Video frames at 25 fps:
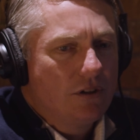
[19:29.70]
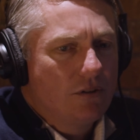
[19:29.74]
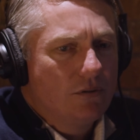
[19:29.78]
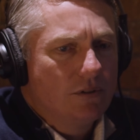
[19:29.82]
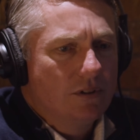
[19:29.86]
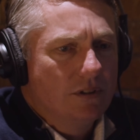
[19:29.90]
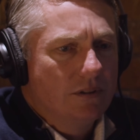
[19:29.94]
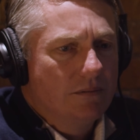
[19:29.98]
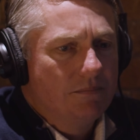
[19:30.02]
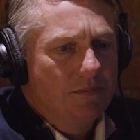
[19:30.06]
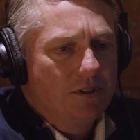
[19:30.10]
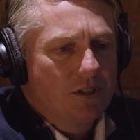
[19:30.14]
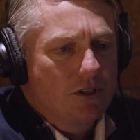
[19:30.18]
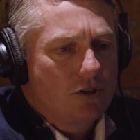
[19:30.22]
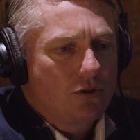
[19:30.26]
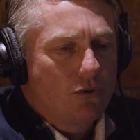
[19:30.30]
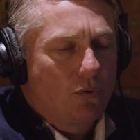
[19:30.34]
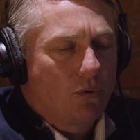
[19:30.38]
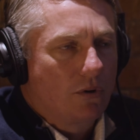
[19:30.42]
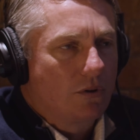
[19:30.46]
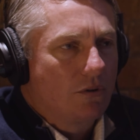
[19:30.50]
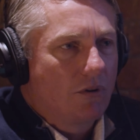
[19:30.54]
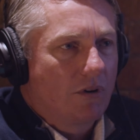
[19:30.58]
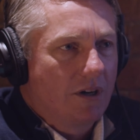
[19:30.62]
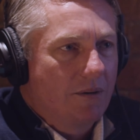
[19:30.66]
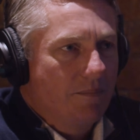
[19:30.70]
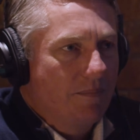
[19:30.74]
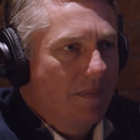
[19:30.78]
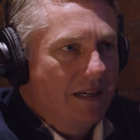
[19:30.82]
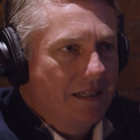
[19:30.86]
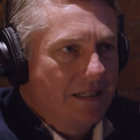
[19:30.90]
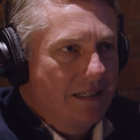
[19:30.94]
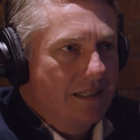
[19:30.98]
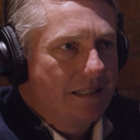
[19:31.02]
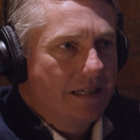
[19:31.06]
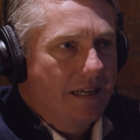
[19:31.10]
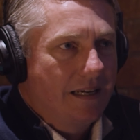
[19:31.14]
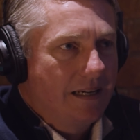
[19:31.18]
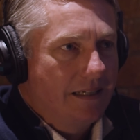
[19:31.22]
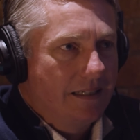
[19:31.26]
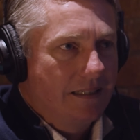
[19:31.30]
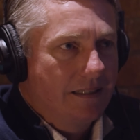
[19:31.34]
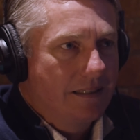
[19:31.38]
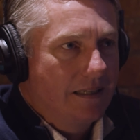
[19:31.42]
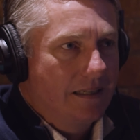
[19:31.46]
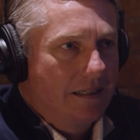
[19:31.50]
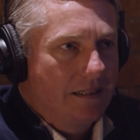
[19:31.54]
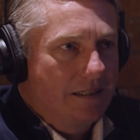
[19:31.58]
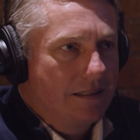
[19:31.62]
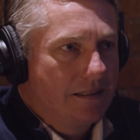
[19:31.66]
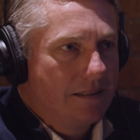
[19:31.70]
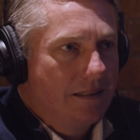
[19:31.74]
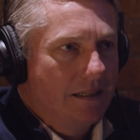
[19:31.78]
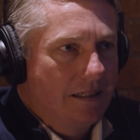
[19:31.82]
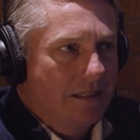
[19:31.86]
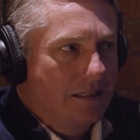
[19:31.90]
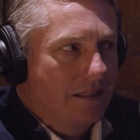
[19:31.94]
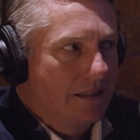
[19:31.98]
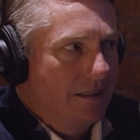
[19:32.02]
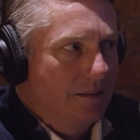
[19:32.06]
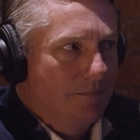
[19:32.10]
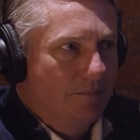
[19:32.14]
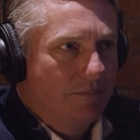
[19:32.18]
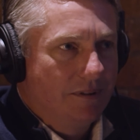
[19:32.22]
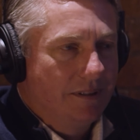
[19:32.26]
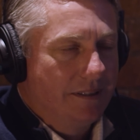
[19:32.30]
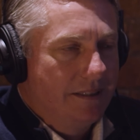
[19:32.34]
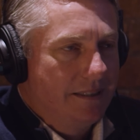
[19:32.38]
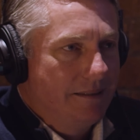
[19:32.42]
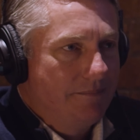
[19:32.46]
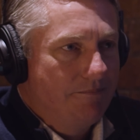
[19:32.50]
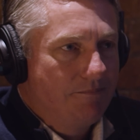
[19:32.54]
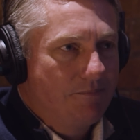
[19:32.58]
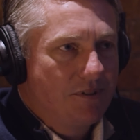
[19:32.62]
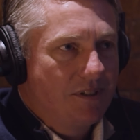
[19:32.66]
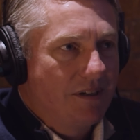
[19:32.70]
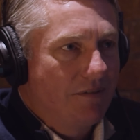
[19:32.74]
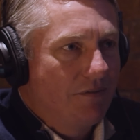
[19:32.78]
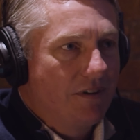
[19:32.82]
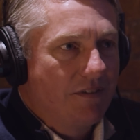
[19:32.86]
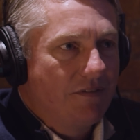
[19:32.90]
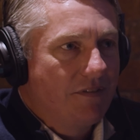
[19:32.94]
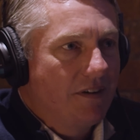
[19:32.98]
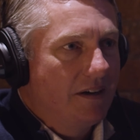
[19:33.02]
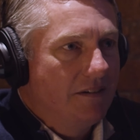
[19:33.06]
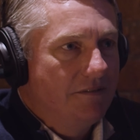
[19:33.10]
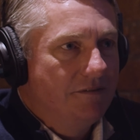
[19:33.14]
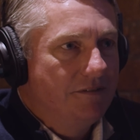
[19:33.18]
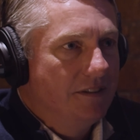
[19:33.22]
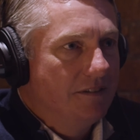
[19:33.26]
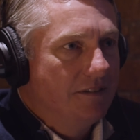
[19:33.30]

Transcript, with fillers: though the, the scorecard might say it, it it's going to play seventy-five